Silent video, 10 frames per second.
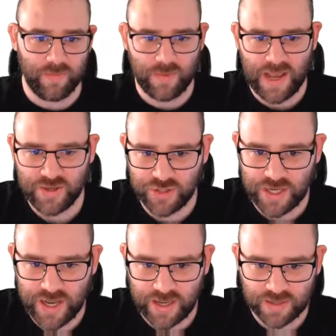
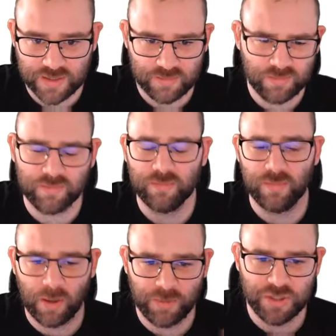X.
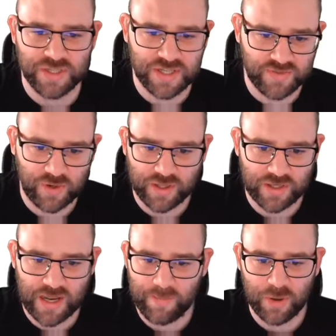I'm using this for other
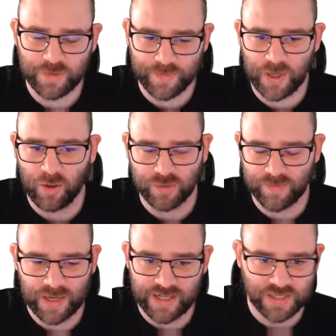demos, but
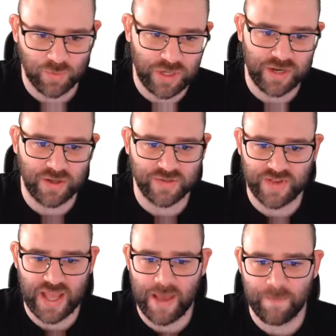ultimately it's a Windows
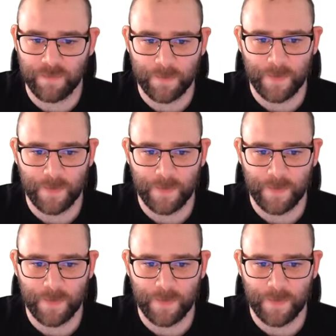VM.